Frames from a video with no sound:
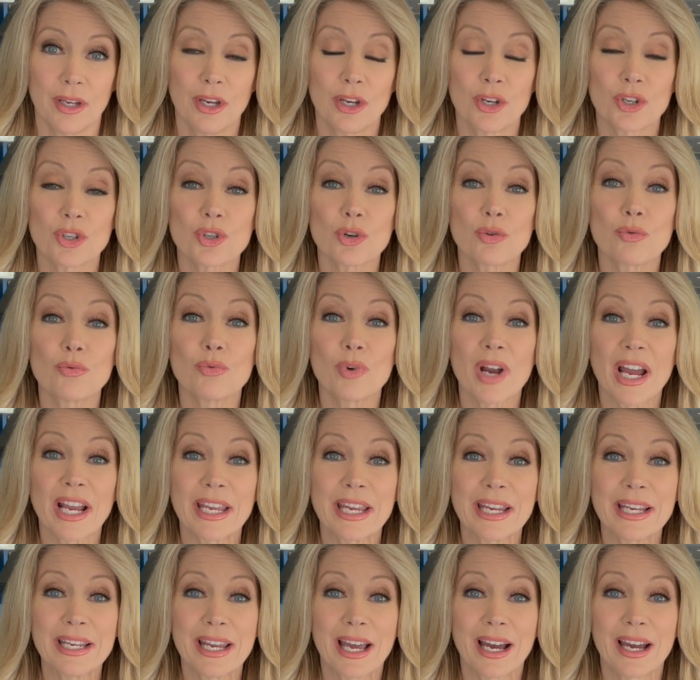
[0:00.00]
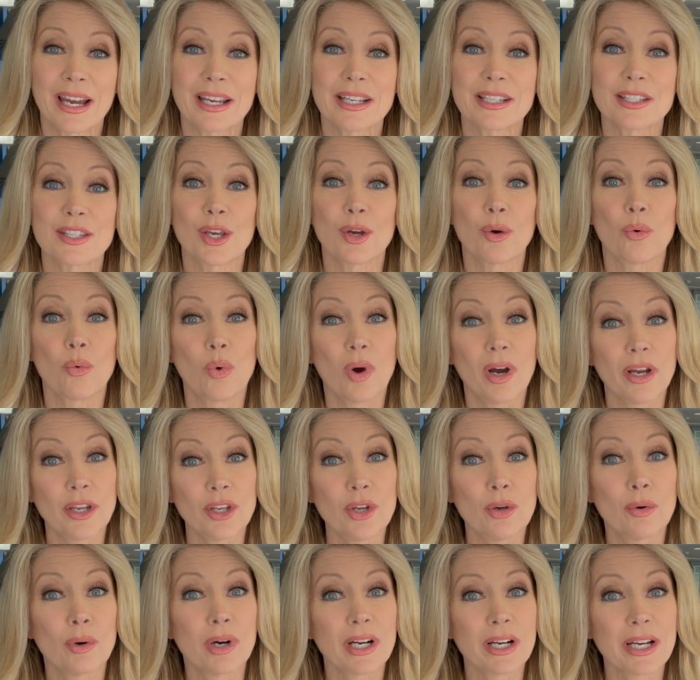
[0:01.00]
So recognize that what
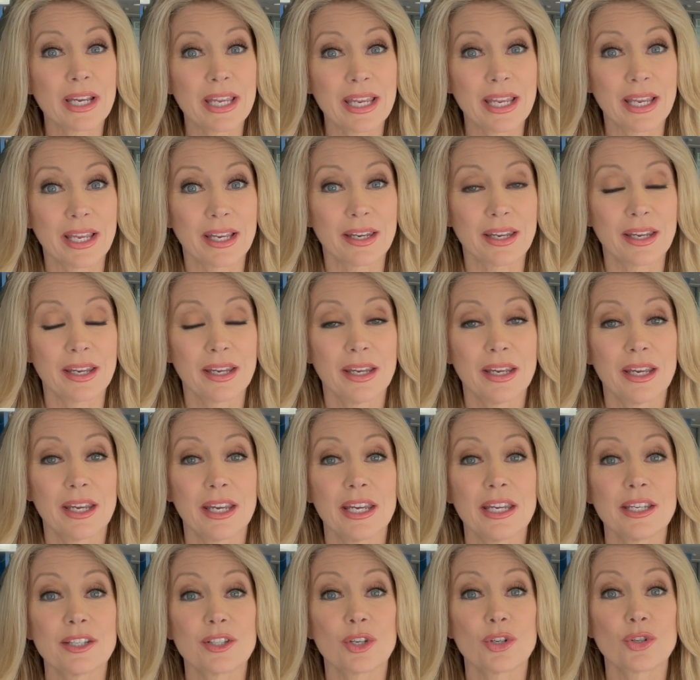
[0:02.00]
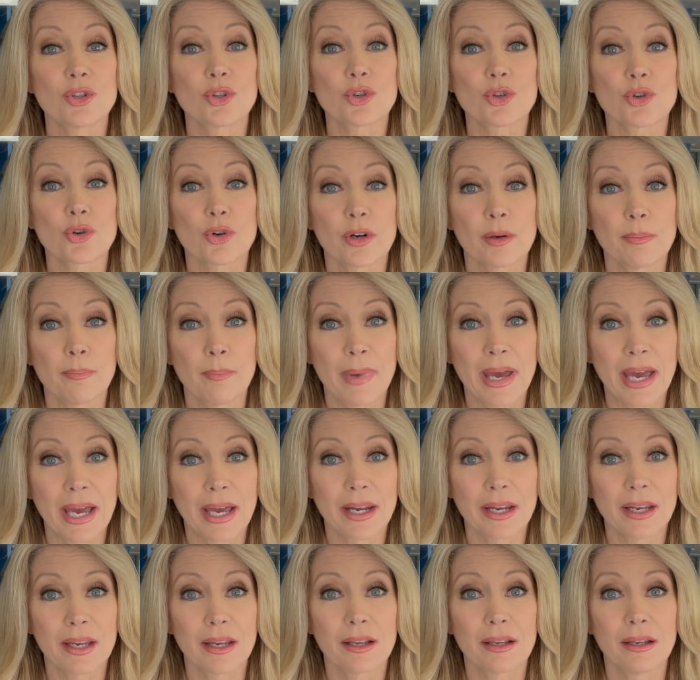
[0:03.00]
you are in is a
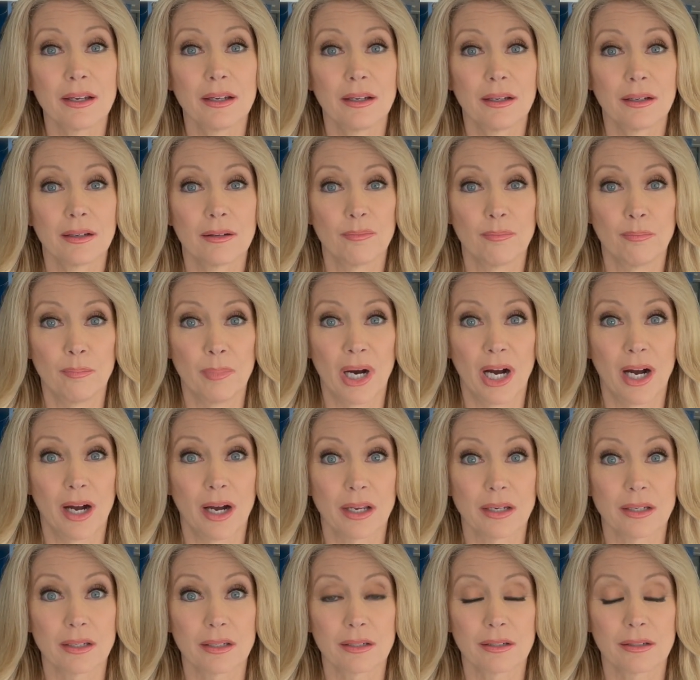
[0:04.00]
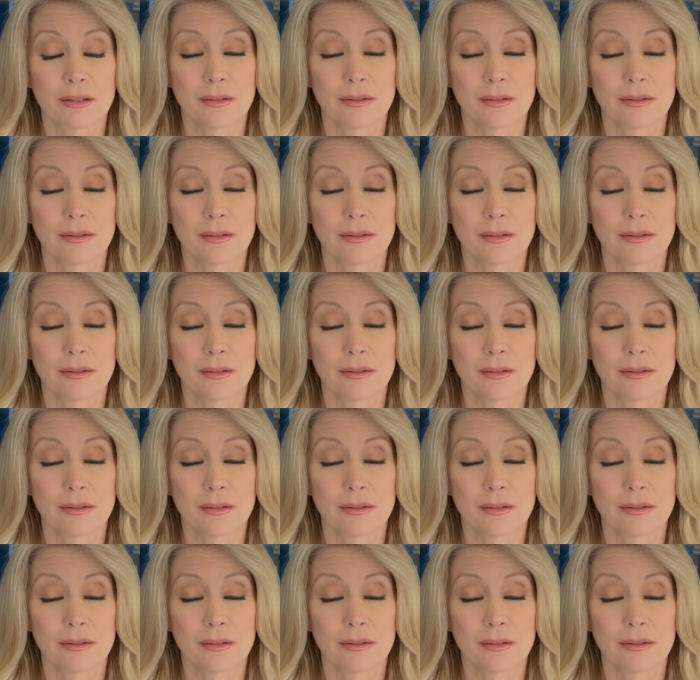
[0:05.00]
traumatic bond.